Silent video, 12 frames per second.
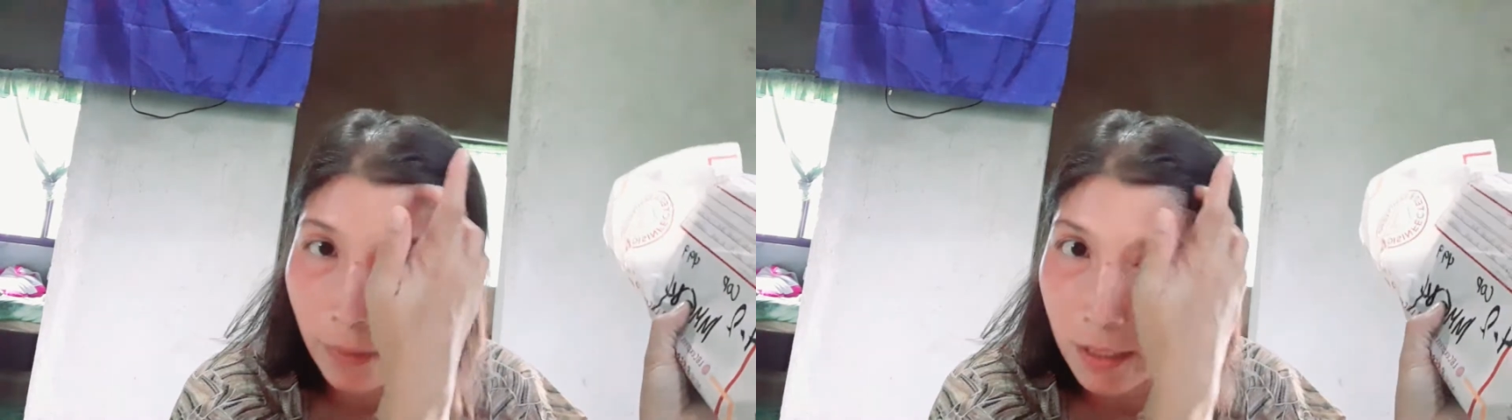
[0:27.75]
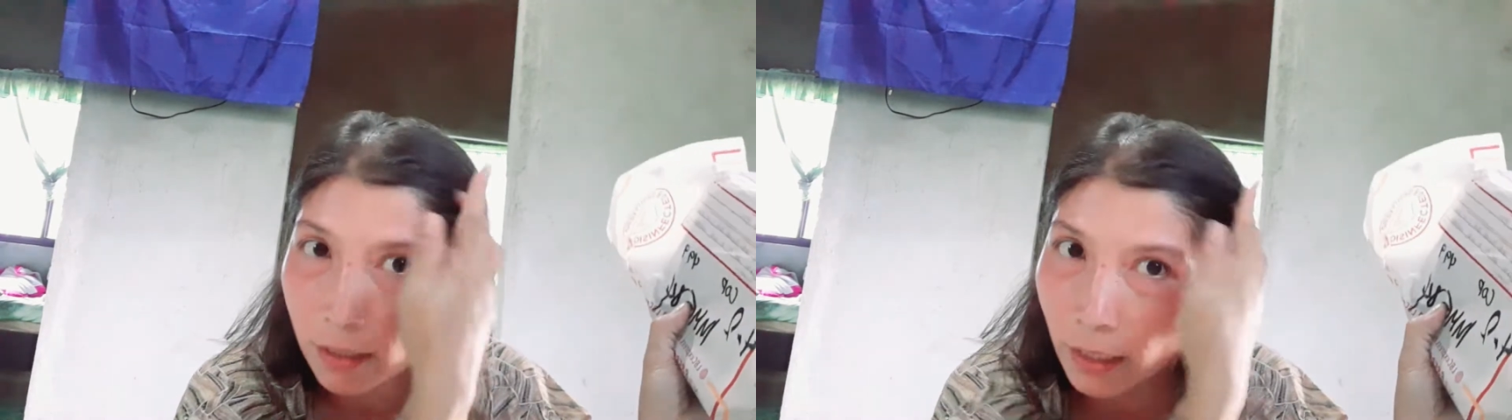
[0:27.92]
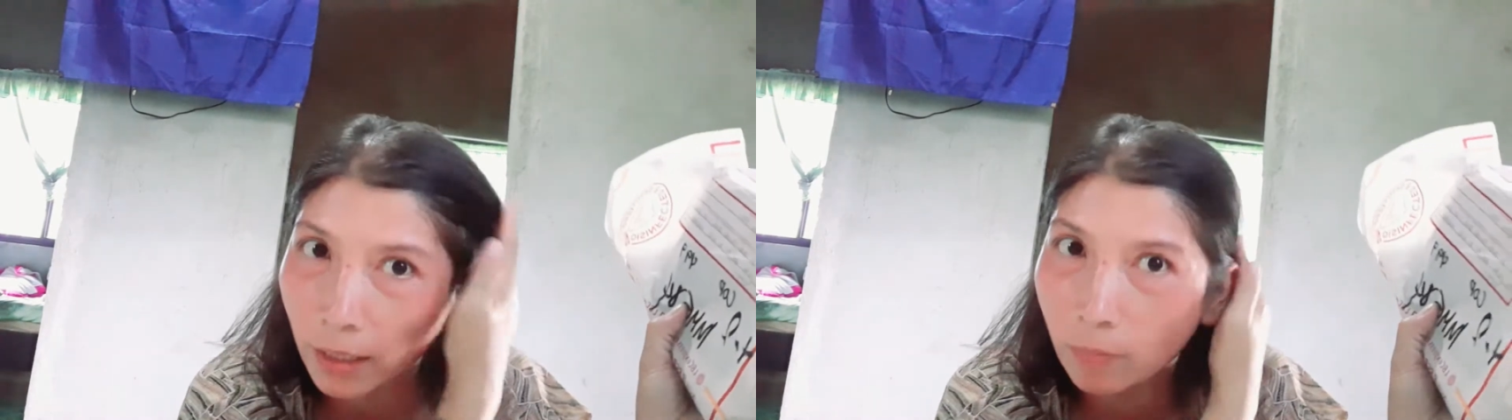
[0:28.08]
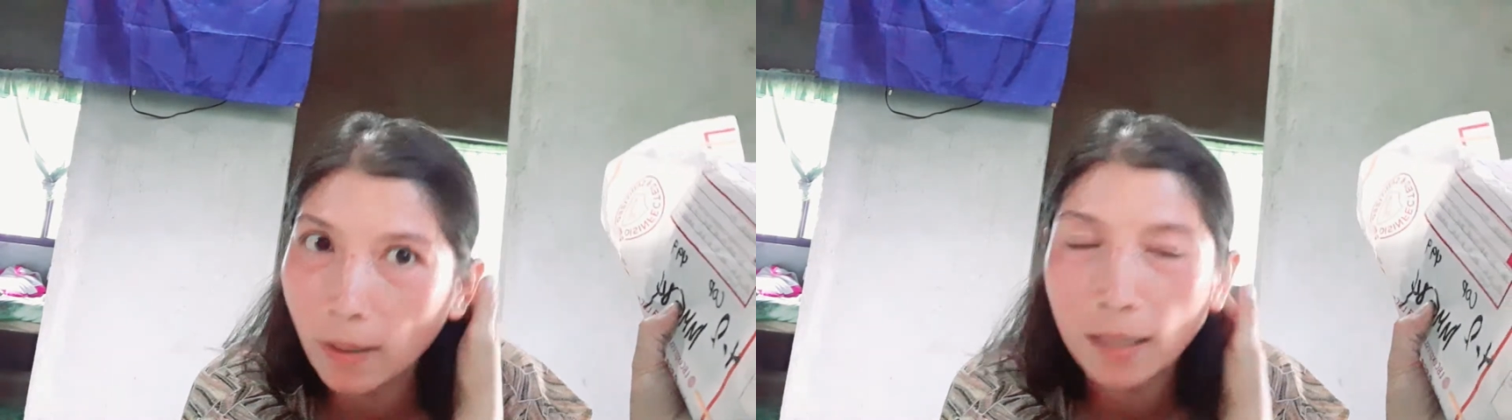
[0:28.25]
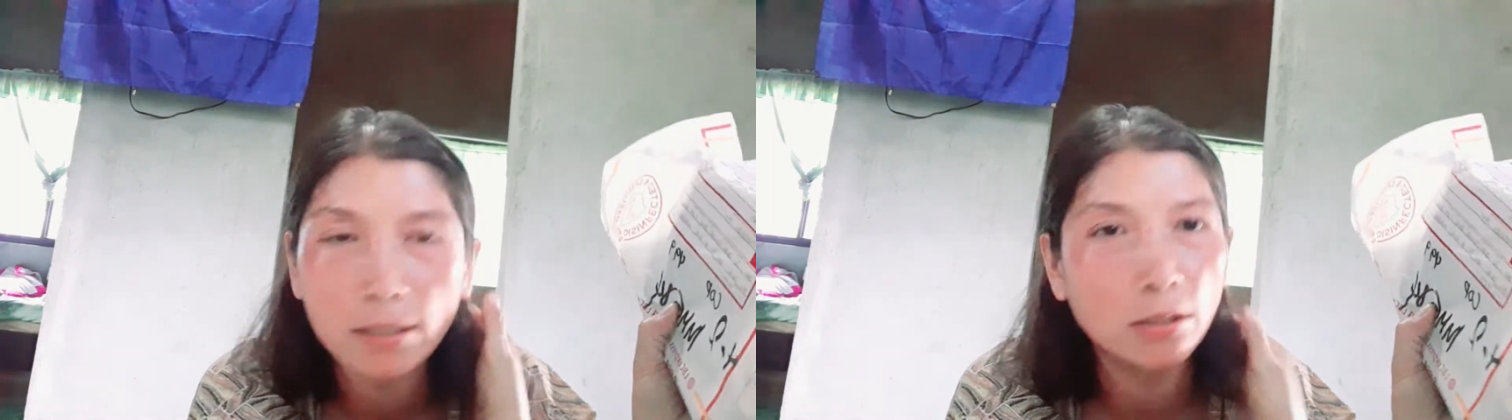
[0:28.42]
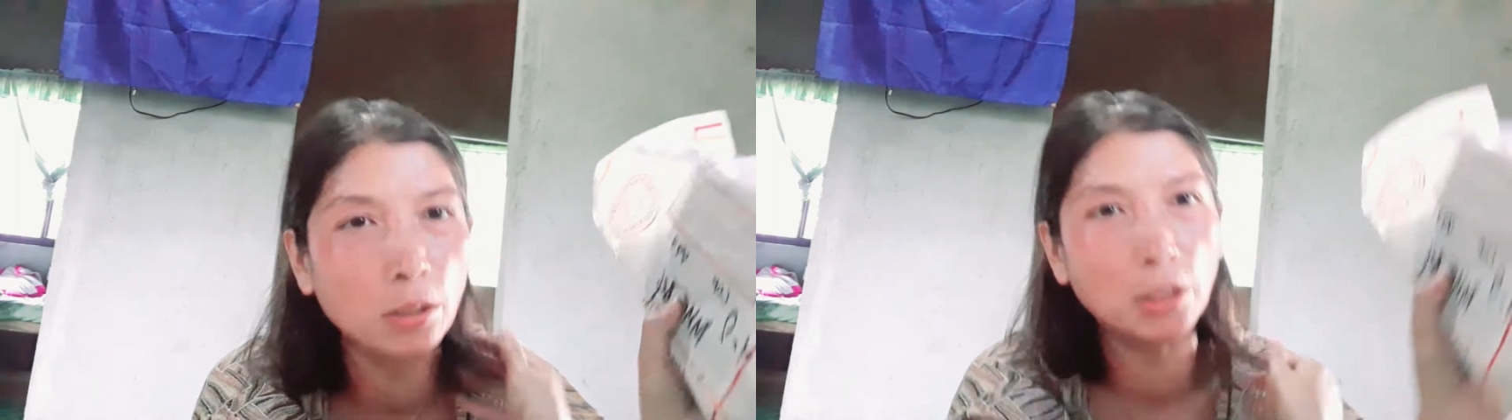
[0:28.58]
mystery box.